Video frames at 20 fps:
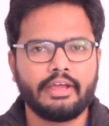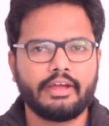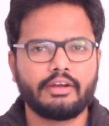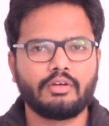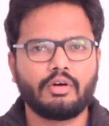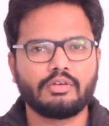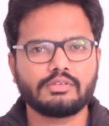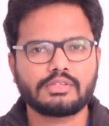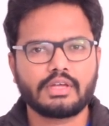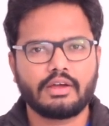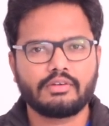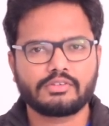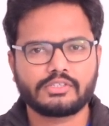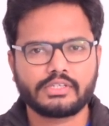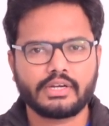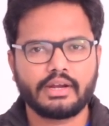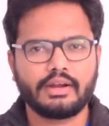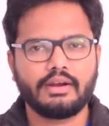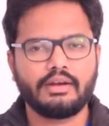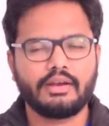and also I've
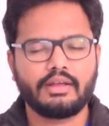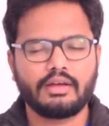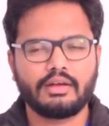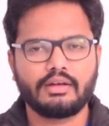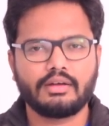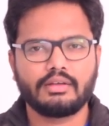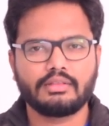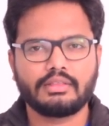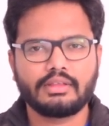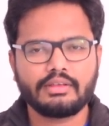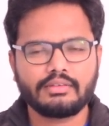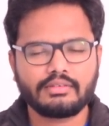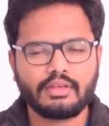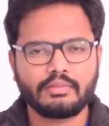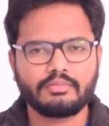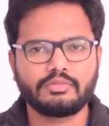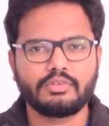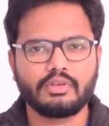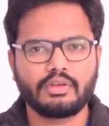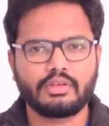shared uh, these
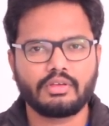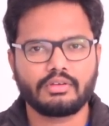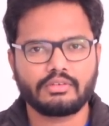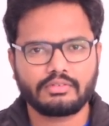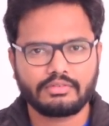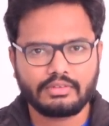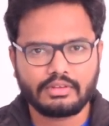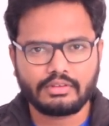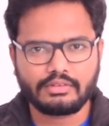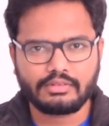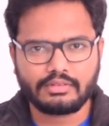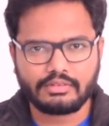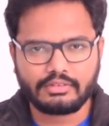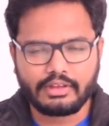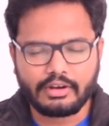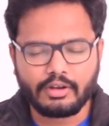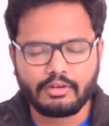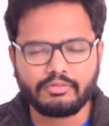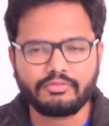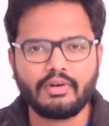MCQs, this
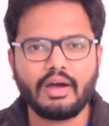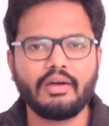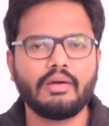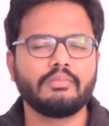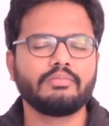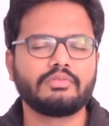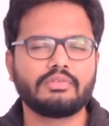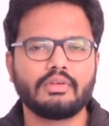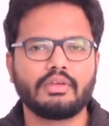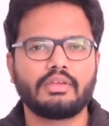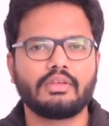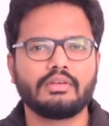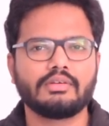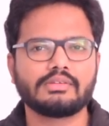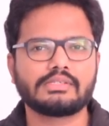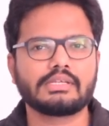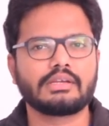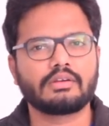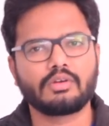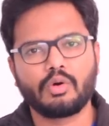set of 5
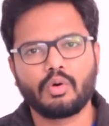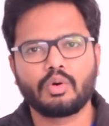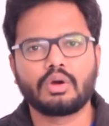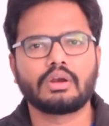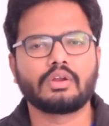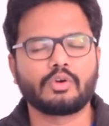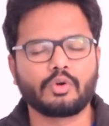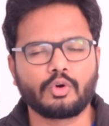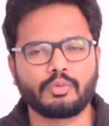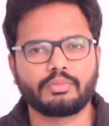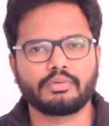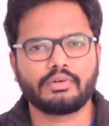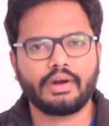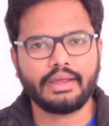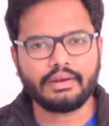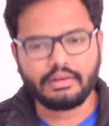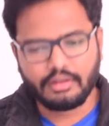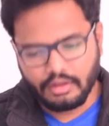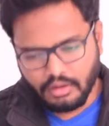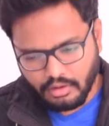MCQs in Google group,
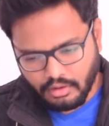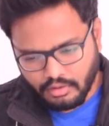right?